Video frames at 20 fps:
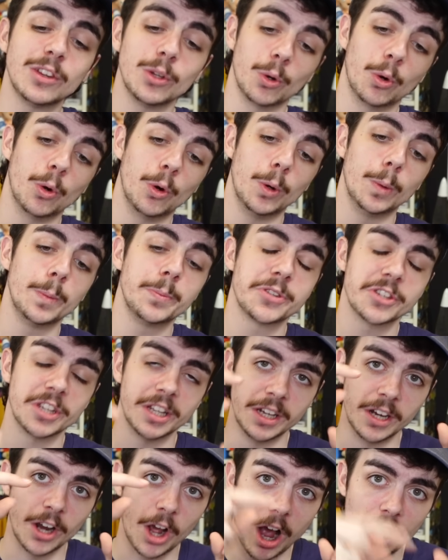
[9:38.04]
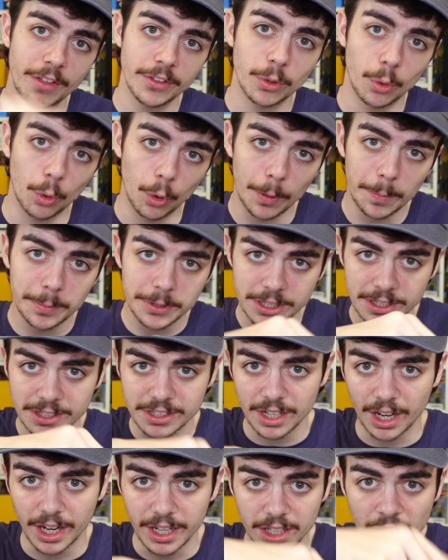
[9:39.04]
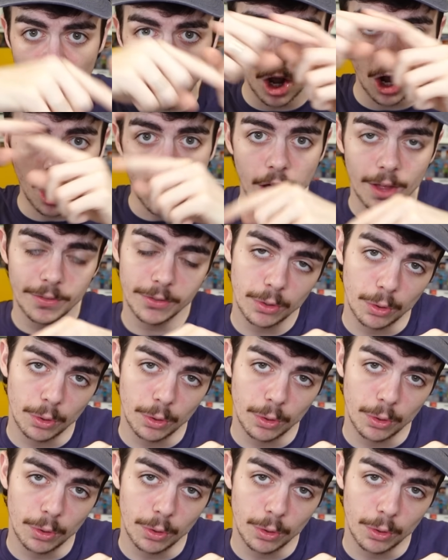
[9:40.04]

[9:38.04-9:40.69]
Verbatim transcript: the orbs and other orbs inside other